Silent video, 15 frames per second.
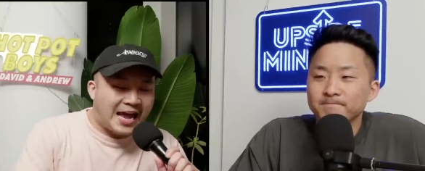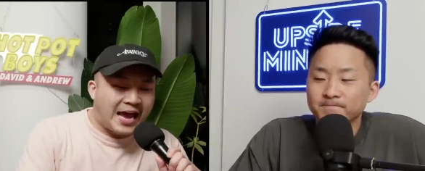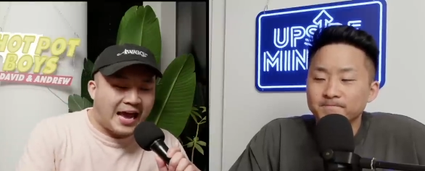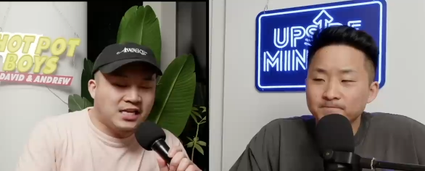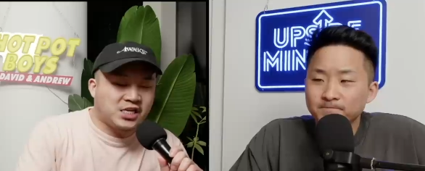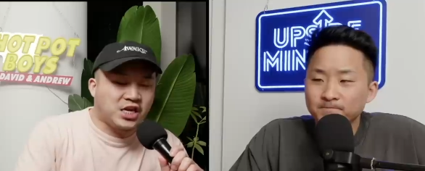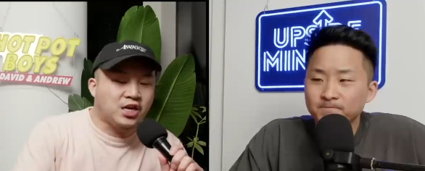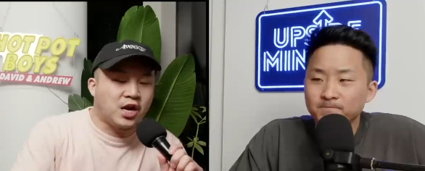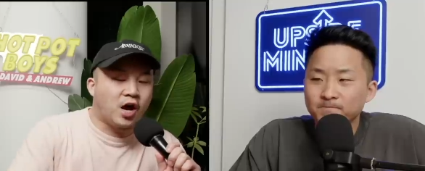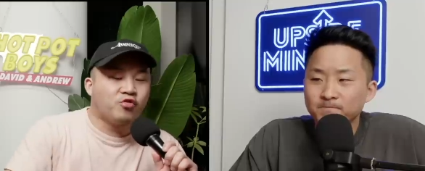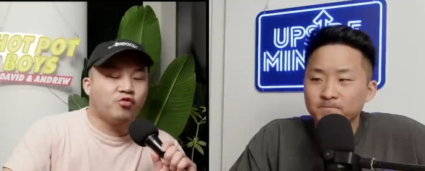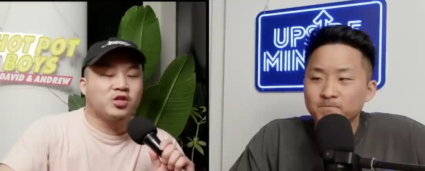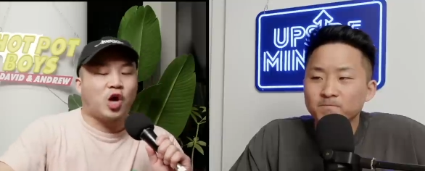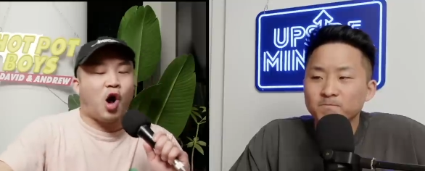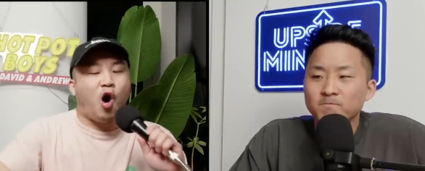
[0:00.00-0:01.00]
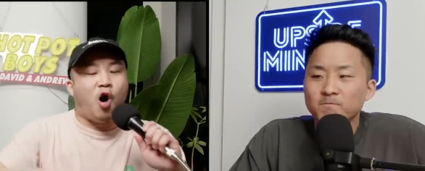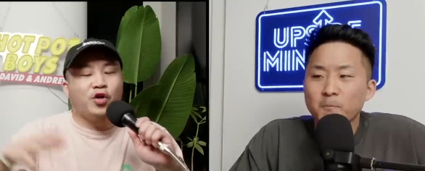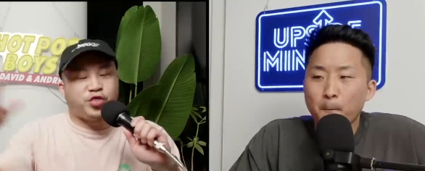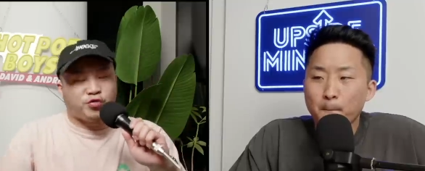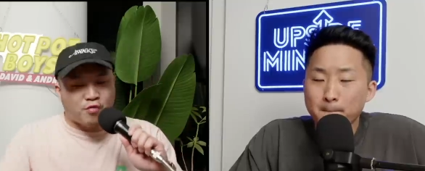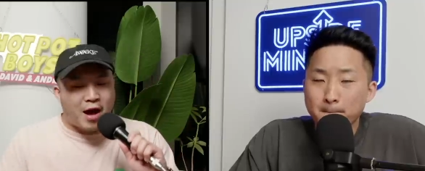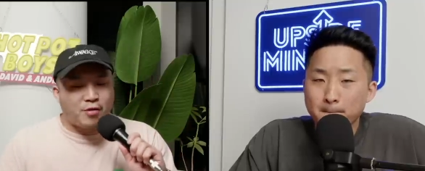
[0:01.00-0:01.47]
Speaker 1: 1800s, all
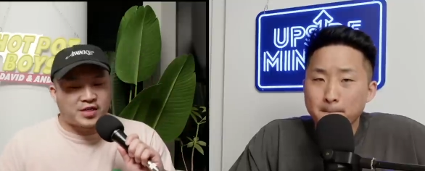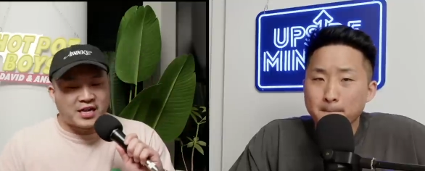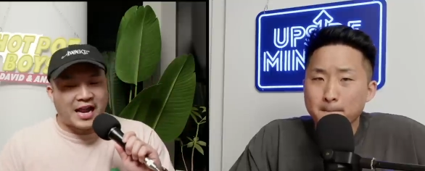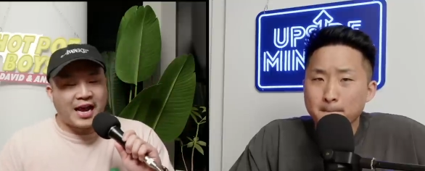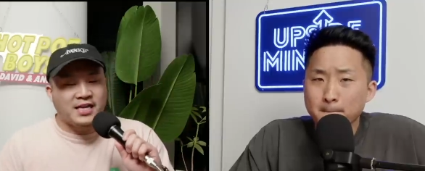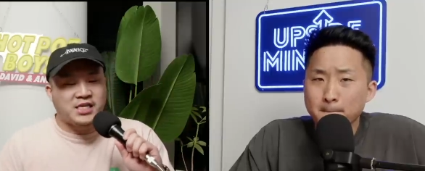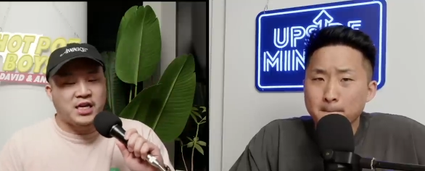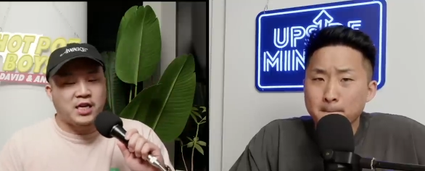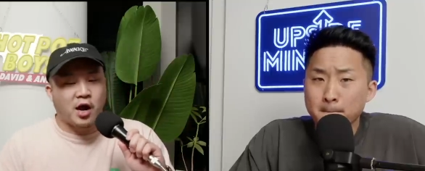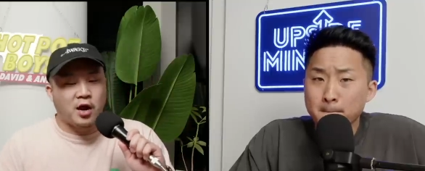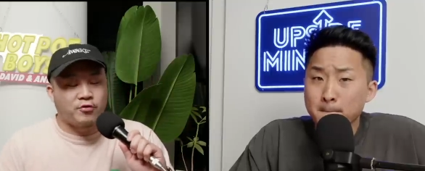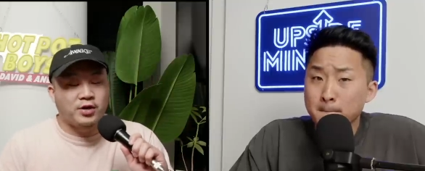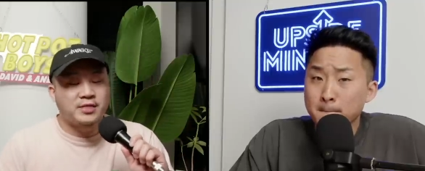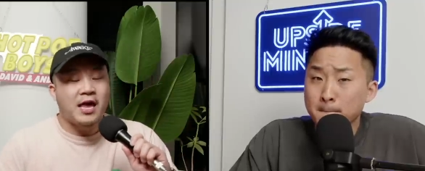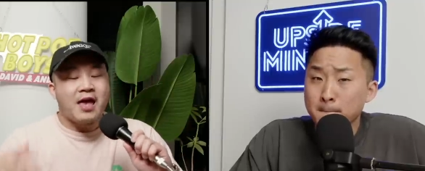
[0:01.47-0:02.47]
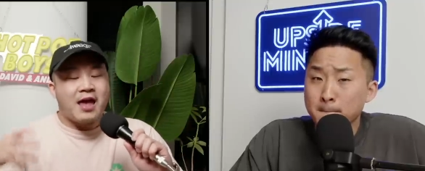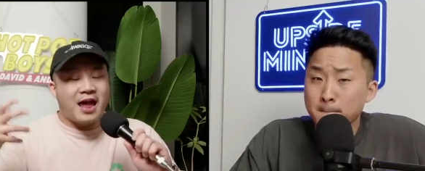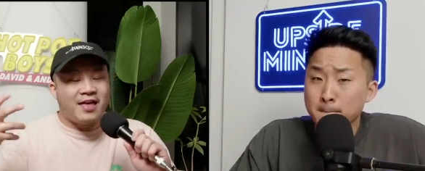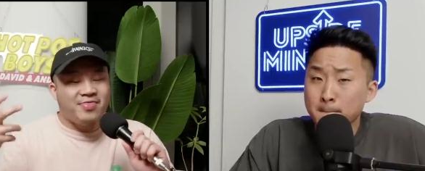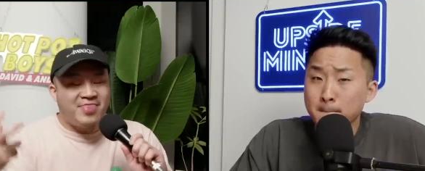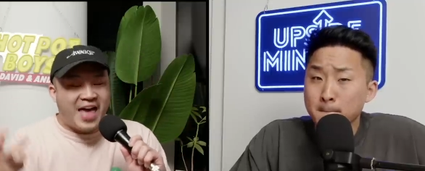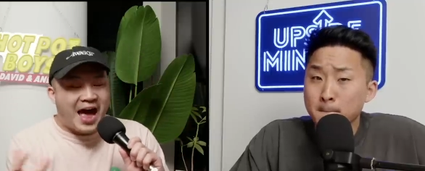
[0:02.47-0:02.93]
throughout the 1900s,
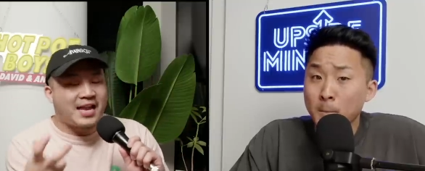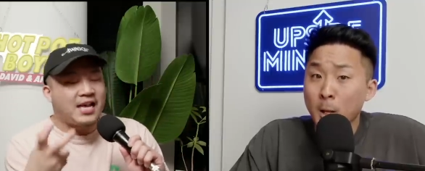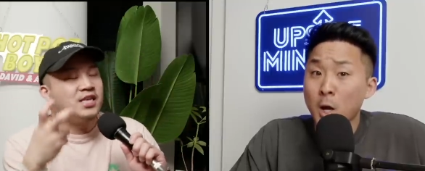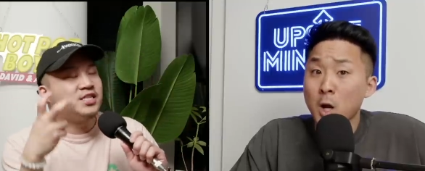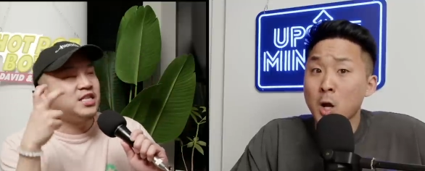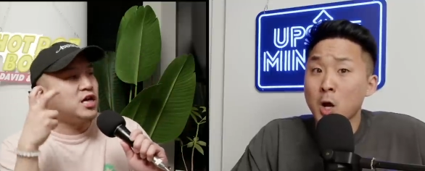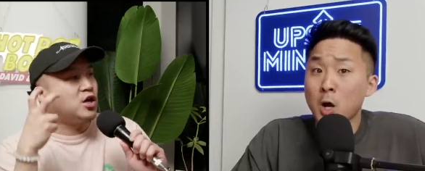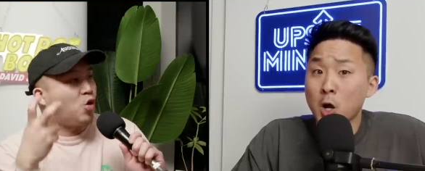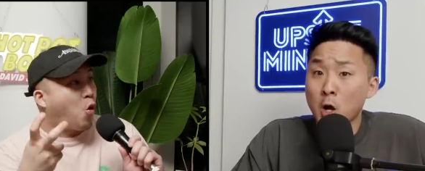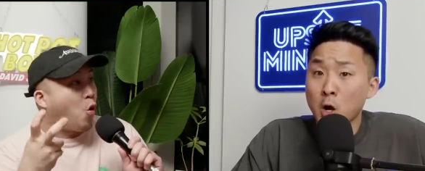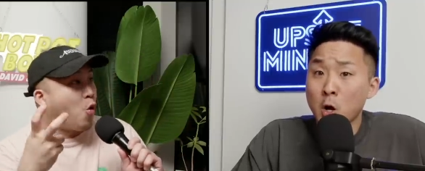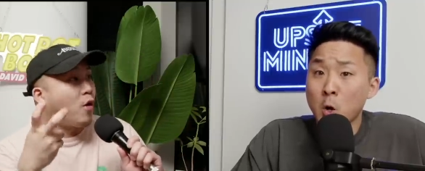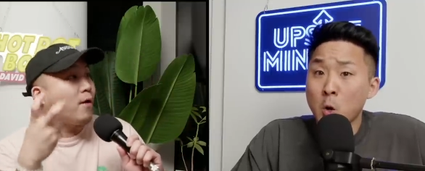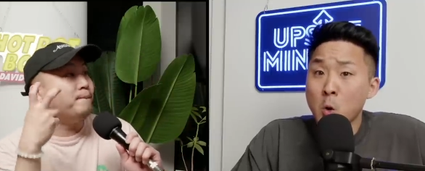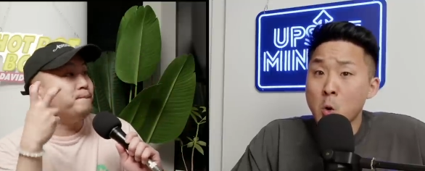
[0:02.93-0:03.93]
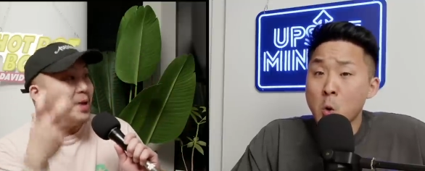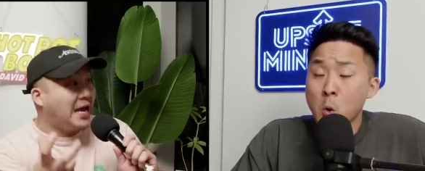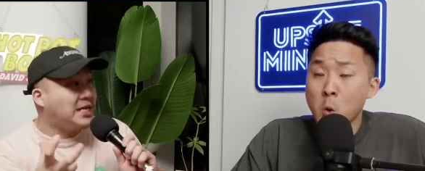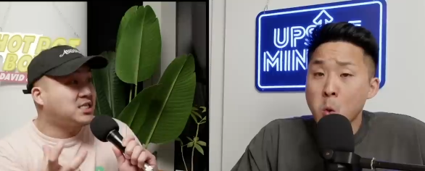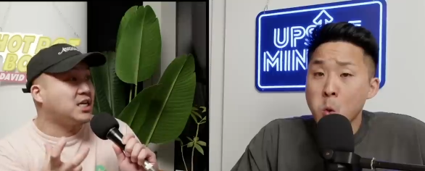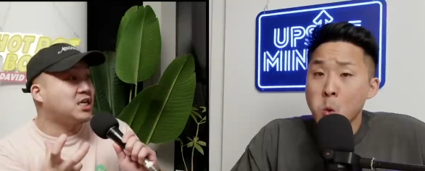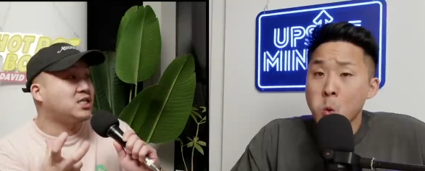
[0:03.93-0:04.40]
and that is the core
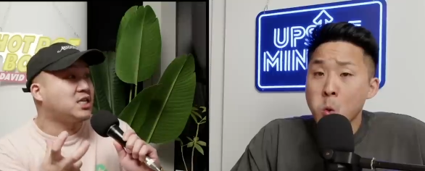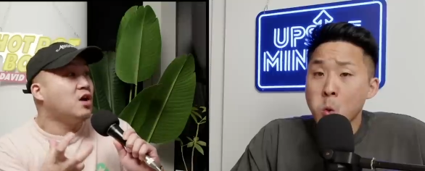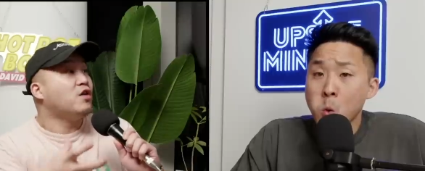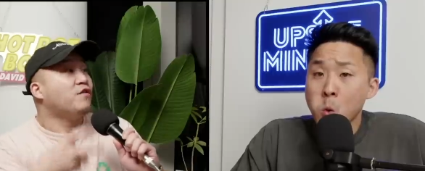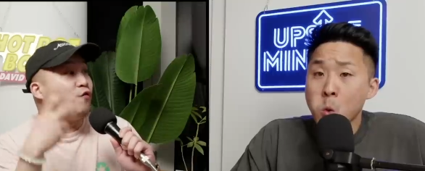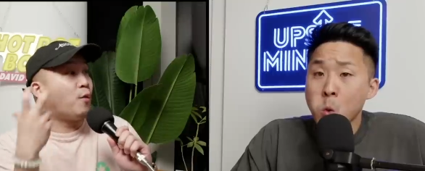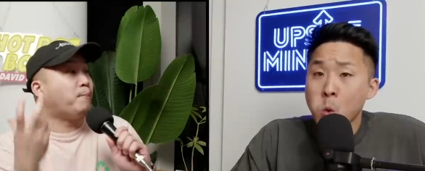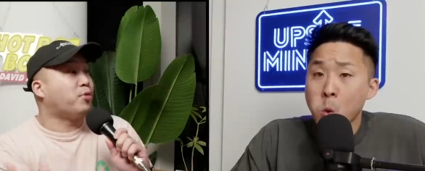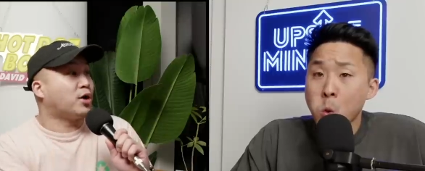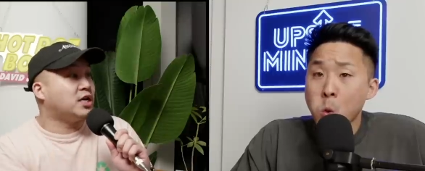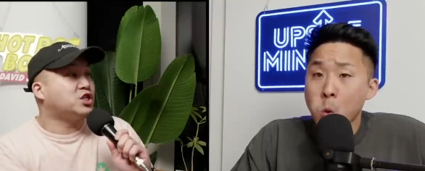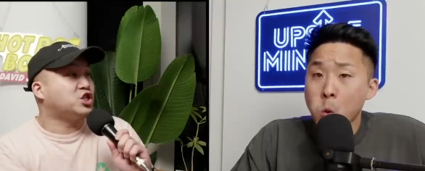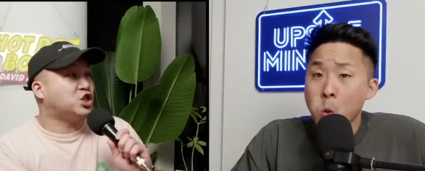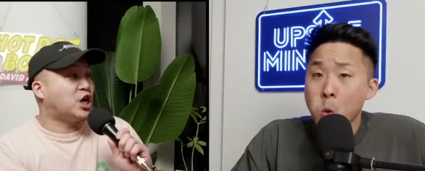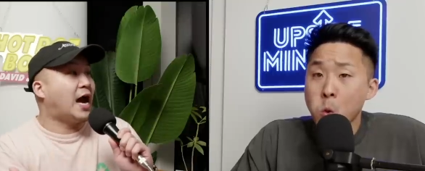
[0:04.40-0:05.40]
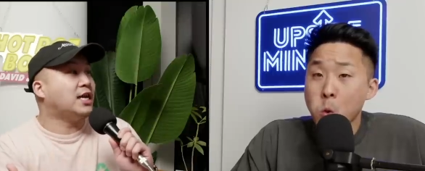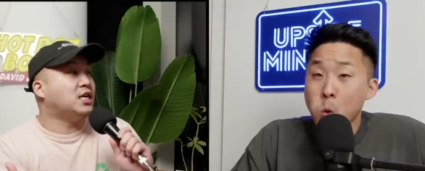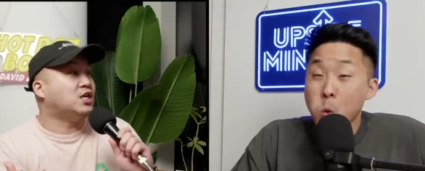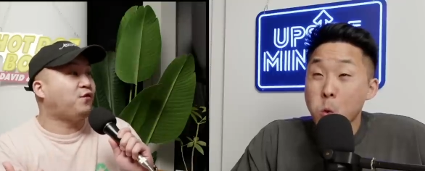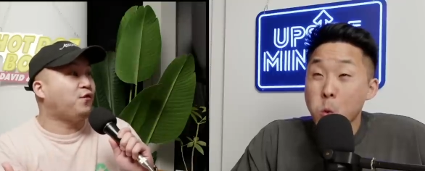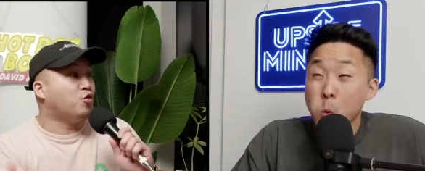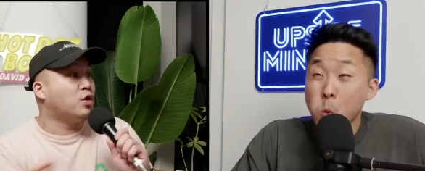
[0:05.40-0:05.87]
basis for British Chinese
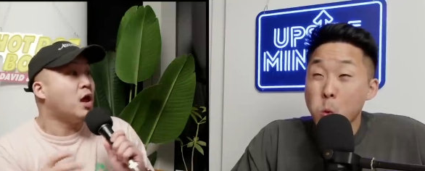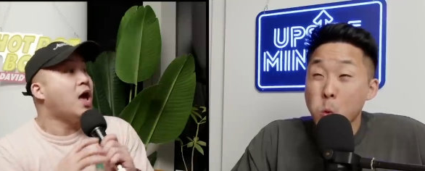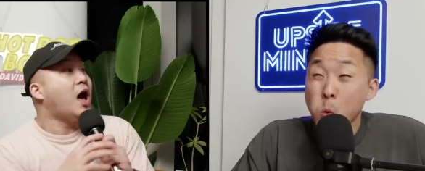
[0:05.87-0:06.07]
food.